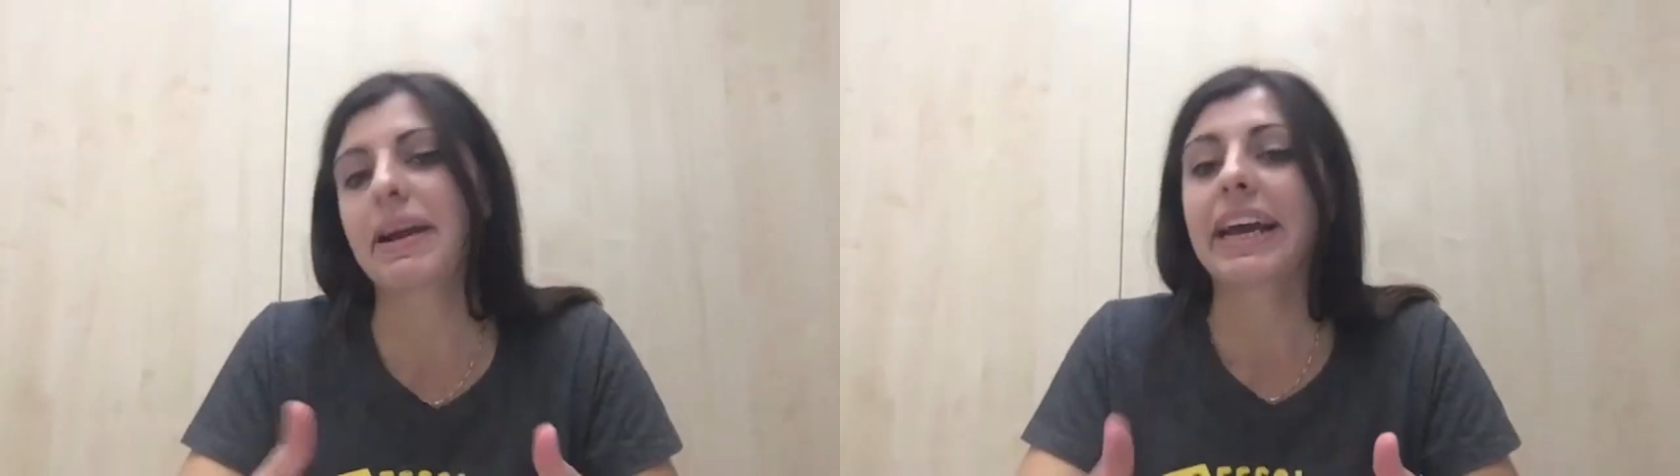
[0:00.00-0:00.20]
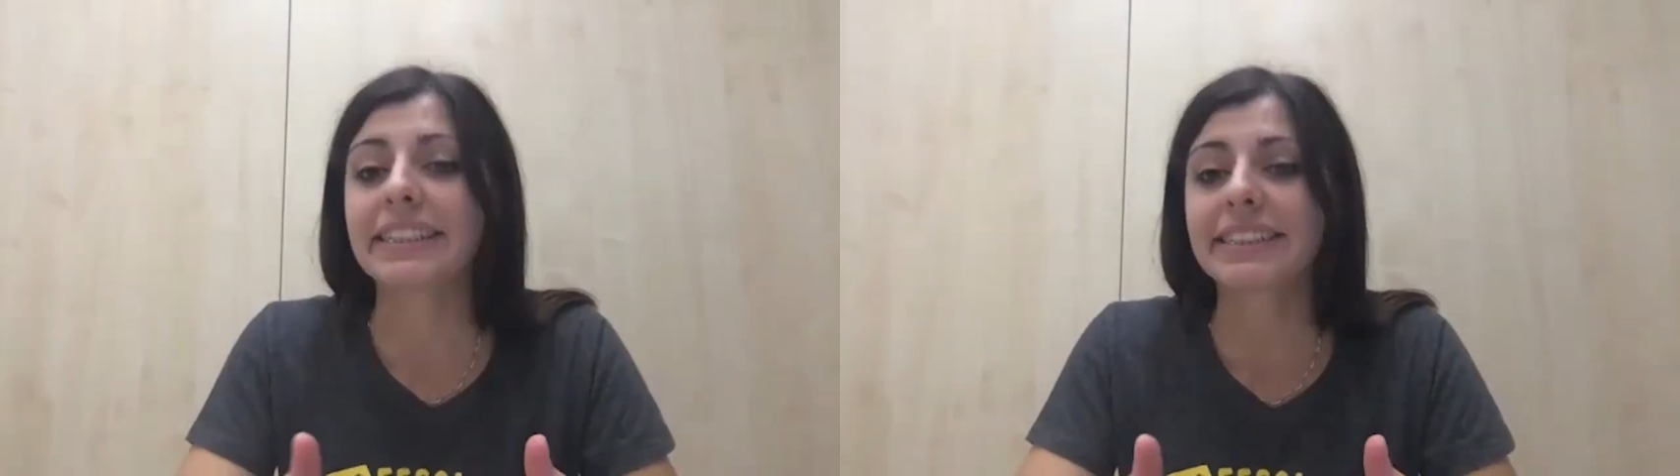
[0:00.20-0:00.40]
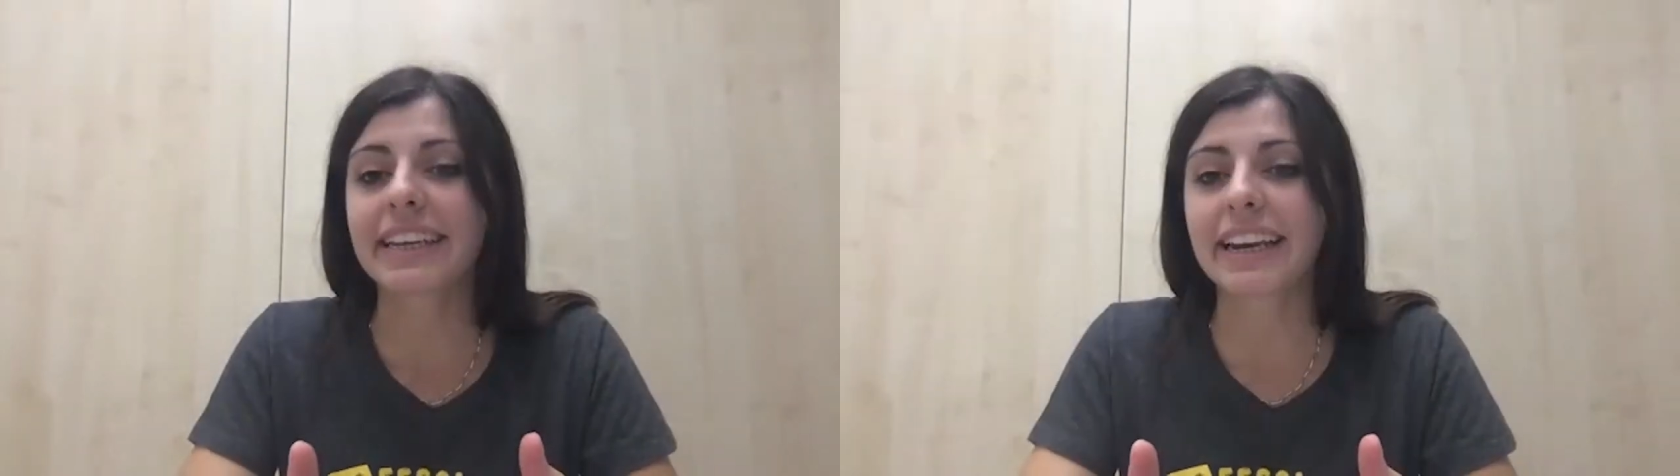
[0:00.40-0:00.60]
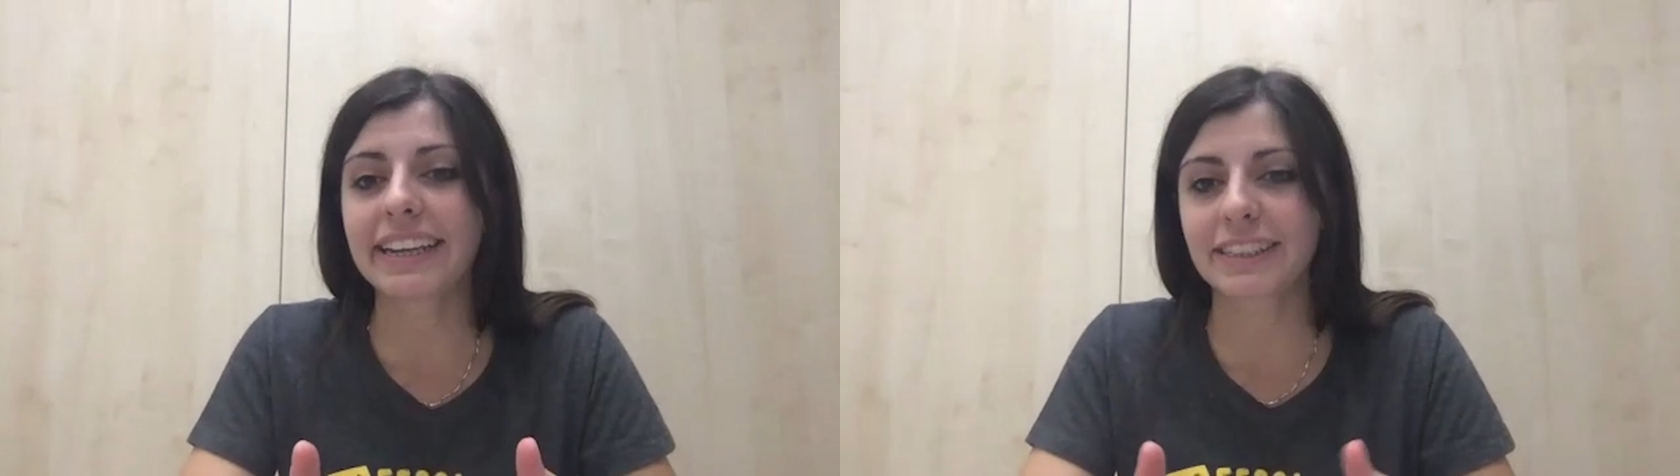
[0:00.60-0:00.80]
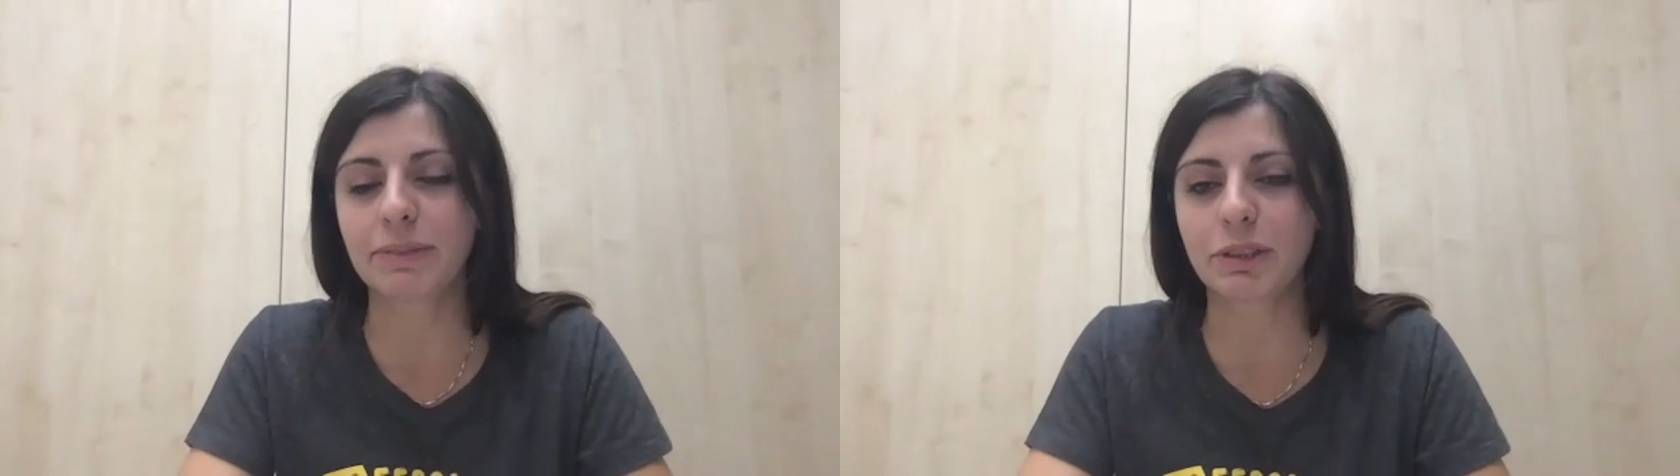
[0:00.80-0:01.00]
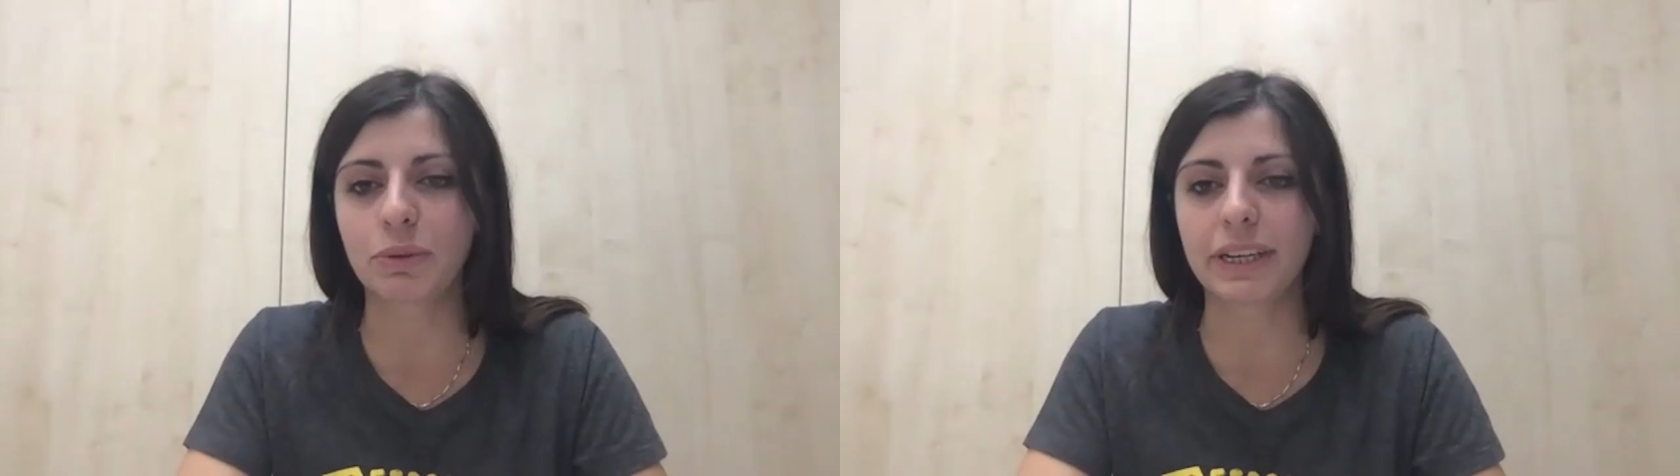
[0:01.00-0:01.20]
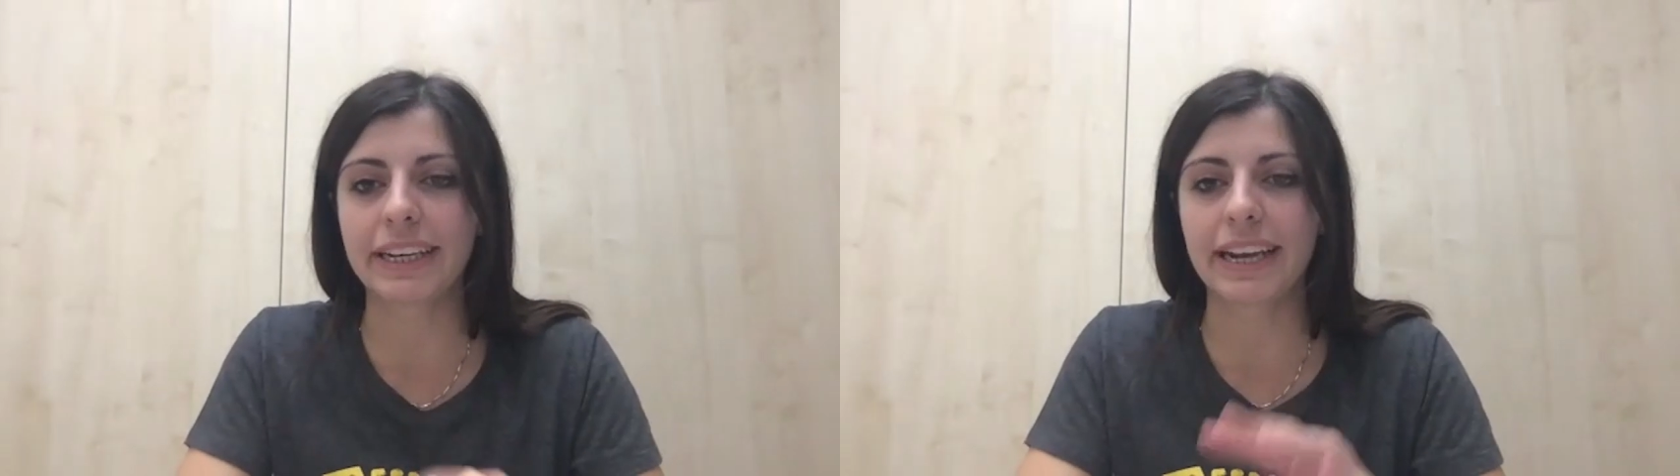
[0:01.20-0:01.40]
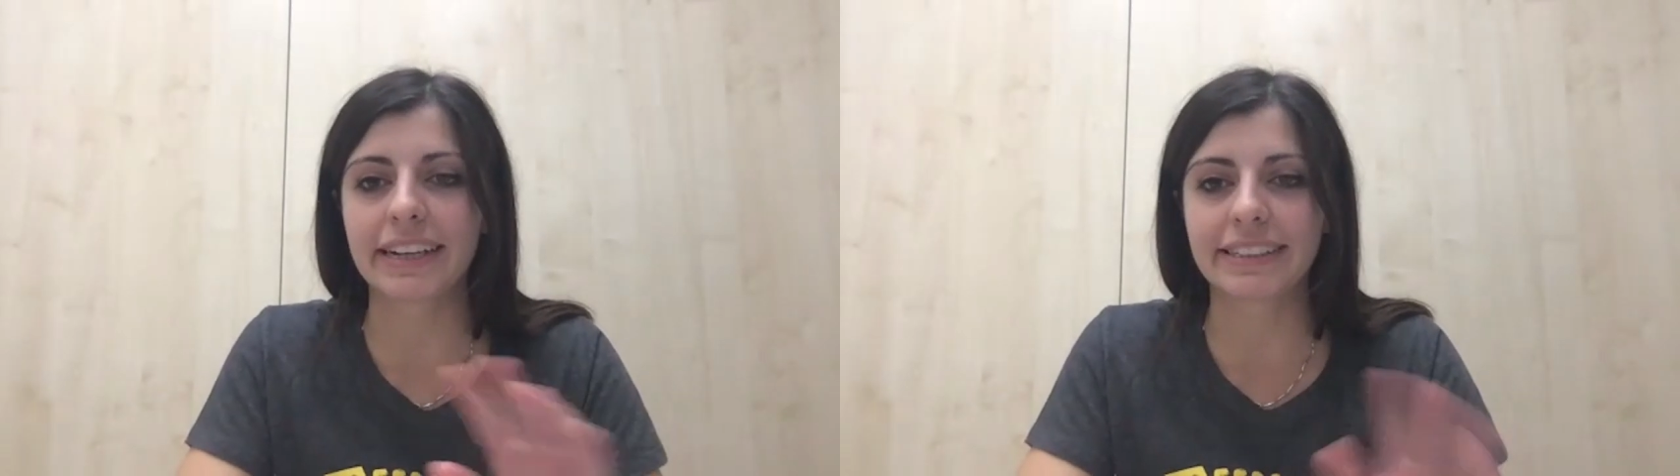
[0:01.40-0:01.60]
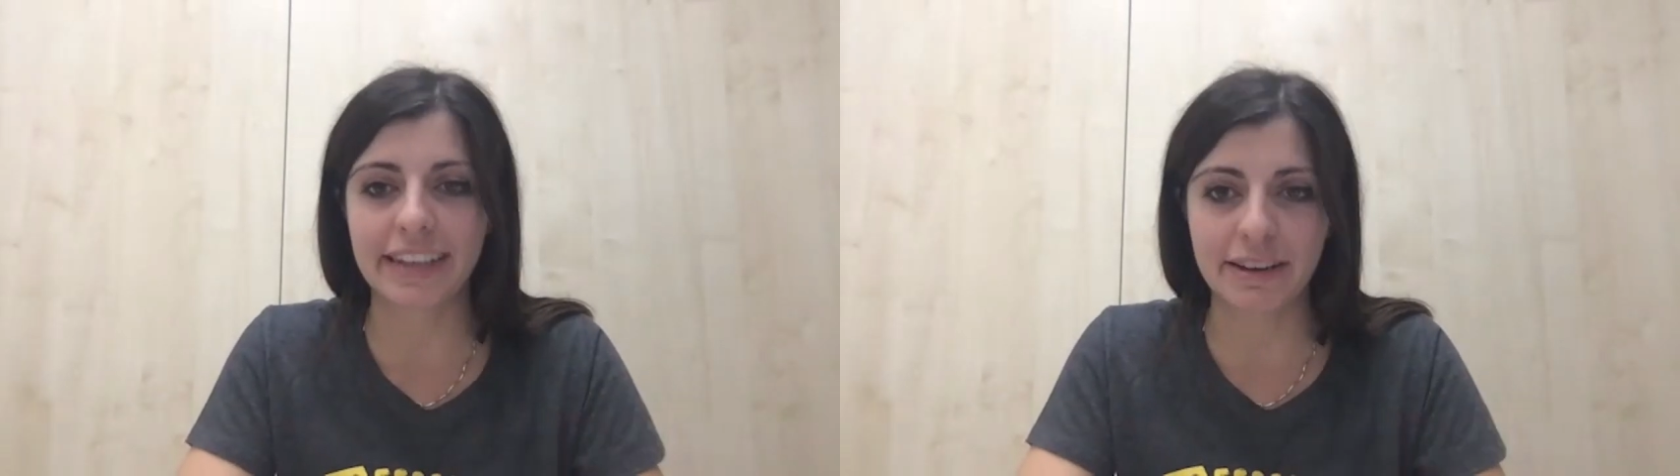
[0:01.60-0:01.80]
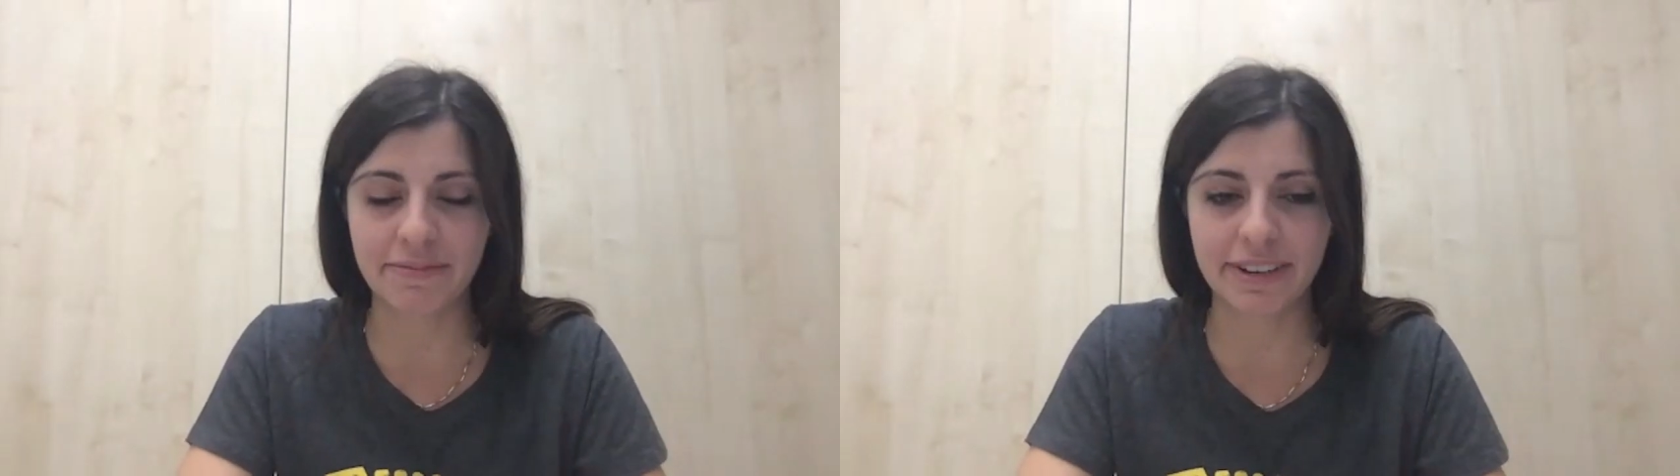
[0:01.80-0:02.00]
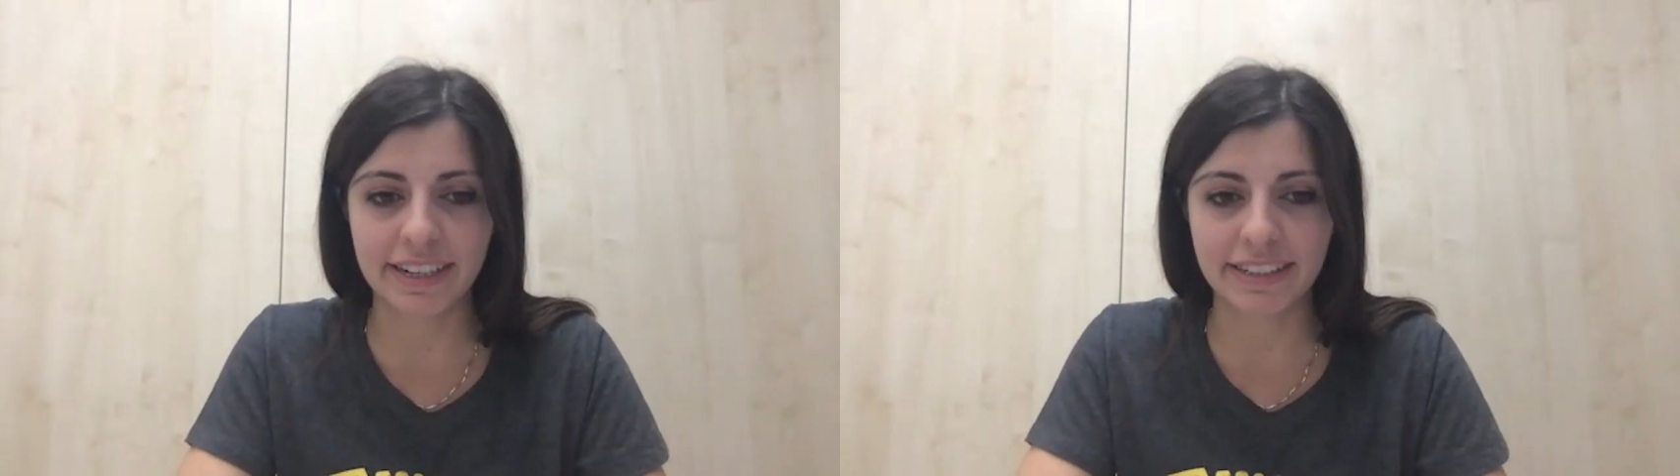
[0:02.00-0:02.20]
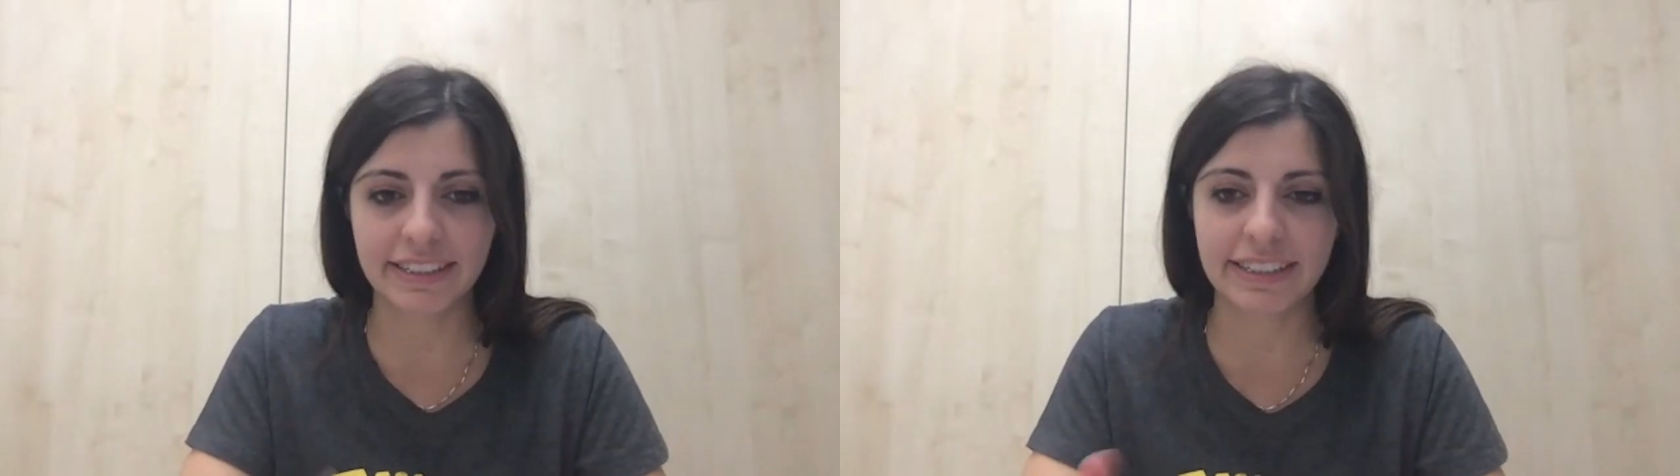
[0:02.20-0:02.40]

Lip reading: mechanistic links between Alzheimer's